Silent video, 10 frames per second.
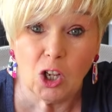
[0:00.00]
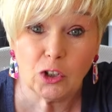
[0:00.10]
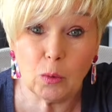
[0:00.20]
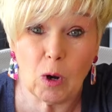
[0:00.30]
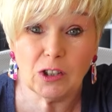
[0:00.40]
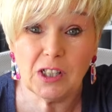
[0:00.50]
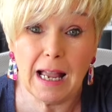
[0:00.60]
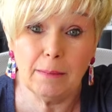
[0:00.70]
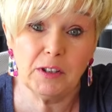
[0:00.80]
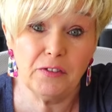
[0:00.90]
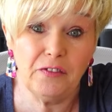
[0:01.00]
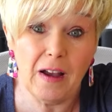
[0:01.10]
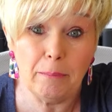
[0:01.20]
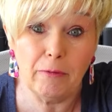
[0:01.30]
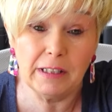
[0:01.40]
So what types of
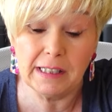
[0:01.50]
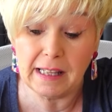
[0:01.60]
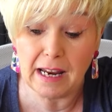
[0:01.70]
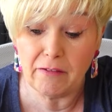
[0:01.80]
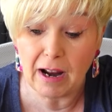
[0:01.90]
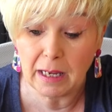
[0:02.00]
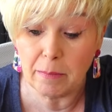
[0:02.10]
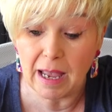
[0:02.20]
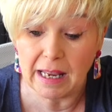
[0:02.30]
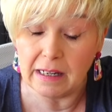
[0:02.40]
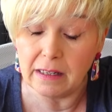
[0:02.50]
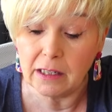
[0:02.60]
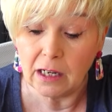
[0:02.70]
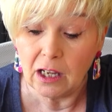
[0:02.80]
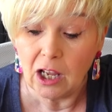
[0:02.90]
fabric do they recommend?
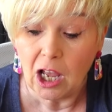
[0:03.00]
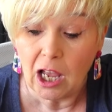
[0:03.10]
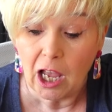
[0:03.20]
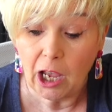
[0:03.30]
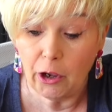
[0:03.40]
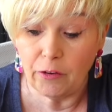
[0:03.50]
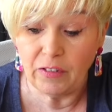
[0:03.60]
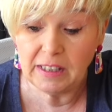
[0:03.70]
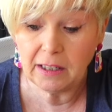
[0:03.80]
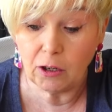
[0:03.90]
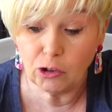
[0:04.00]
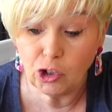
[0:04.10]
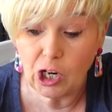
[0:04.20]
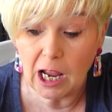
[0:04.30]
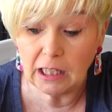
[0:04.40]
Viscose
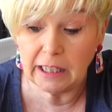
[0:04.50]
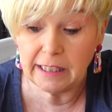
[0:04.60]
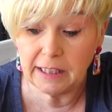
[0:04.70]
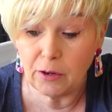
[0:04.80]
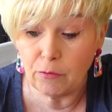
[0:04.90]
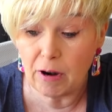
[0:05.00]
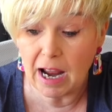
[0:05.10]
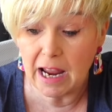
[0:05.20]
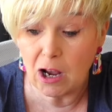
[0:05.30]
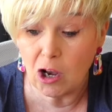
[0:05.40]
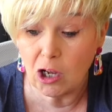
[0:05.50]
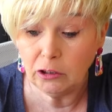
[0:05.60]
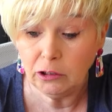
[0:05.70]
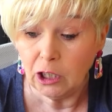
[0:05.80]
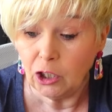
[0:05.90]
chalice,
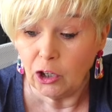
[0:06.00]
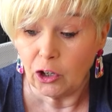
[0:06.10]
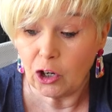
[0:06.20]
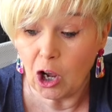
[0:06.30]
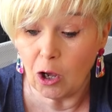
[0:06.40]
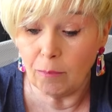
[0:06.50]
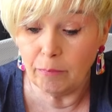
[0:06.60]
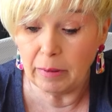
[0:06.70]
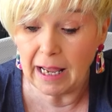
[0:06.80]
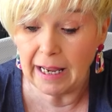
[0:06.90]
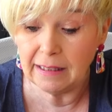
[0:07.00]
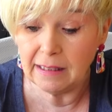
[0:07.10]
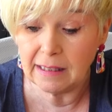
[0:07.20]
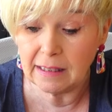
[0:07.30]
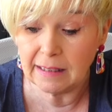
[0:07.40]
rayon, cotton
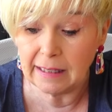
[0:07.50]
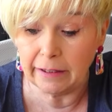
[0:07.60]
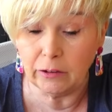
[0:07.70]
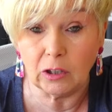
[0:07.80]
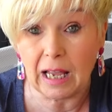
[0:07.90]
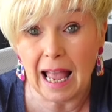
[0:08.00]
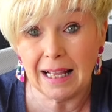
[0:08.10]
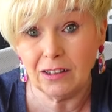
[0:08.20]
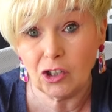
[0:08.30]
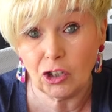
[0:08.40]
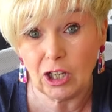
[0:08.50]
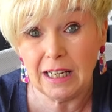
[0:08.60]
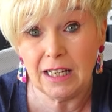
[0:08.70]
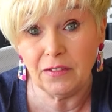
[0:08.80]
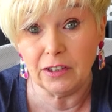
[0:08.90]
blends, silk and
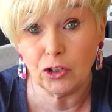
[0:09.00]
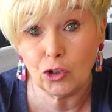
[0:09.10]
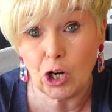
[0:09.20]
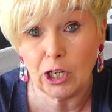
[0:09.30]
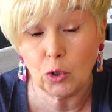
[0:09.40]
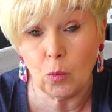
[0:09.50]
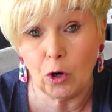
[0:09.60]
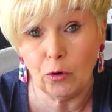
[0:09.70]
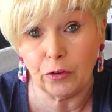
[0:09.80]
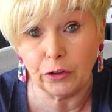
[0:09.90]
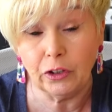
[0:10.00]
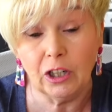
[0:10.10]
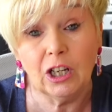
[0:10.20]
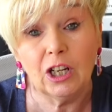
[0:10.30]
even stretch woven.